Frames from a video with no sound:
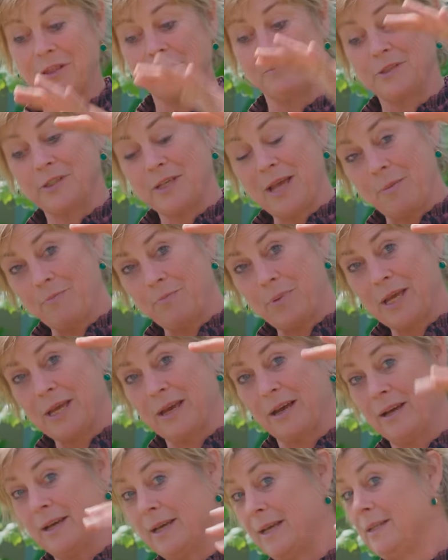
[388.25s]
them to get
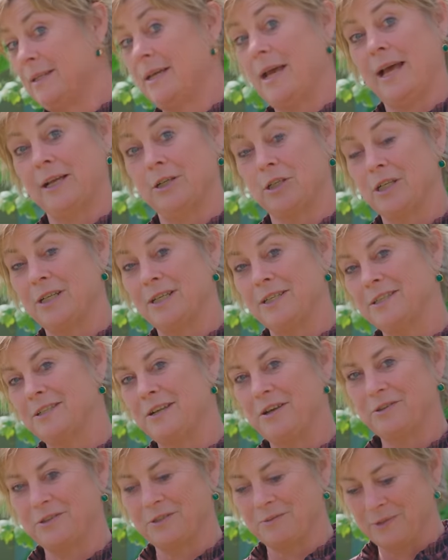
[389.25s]
bigger, it actually
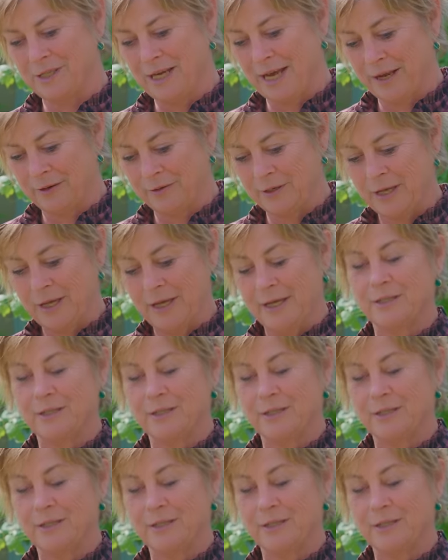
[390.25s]
slows them down.